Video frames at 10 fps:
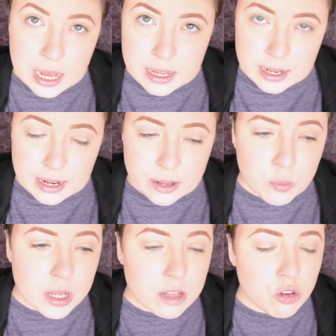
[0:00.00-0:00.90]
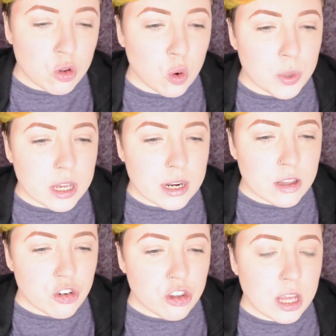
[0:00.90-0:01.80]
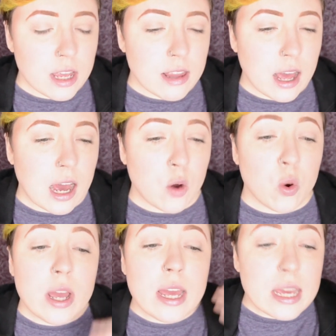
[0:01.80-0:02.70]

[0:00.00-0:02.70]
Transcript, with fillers: eye anatomy so we can understand how